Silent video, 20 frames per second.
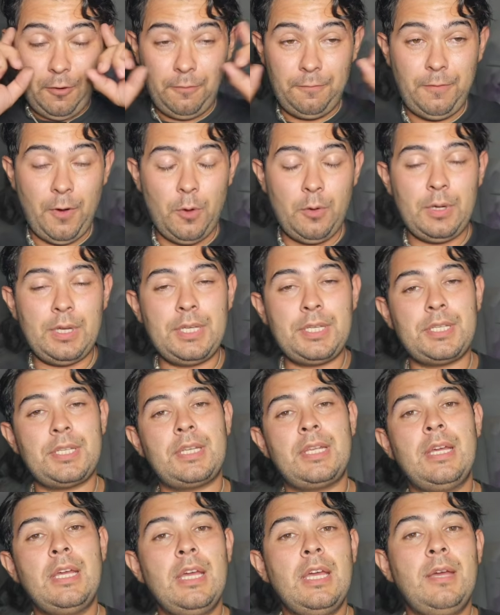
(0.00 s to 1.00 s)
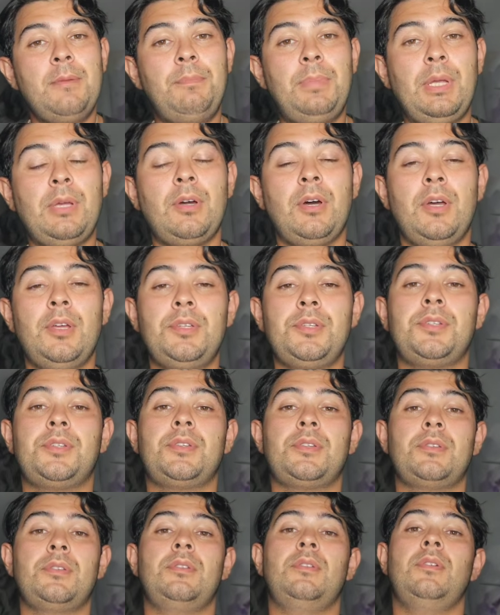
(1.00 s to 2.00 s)
focused,
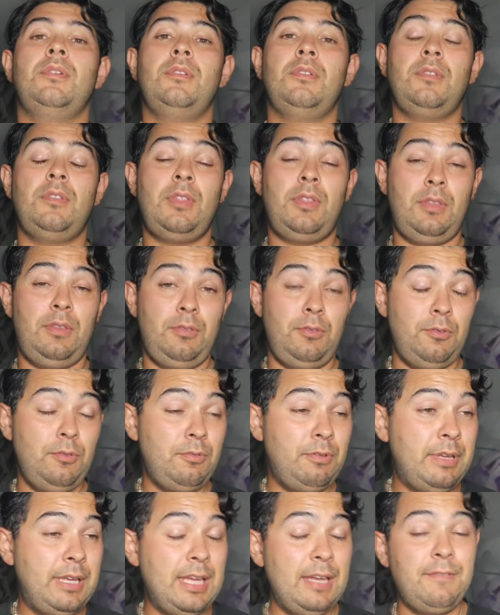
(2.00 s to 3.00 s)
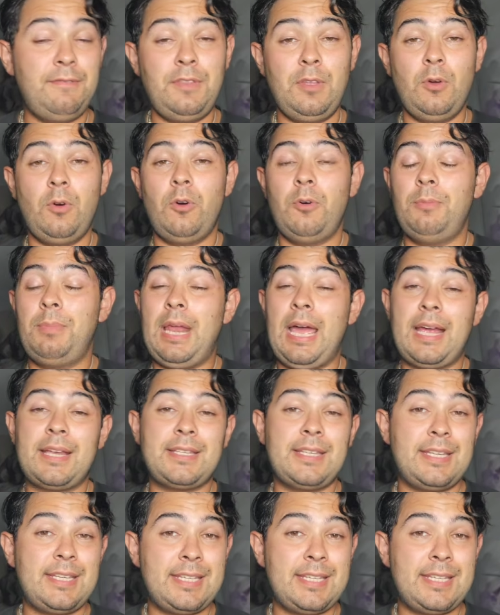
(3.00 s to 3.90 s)
because you give the All Blacks a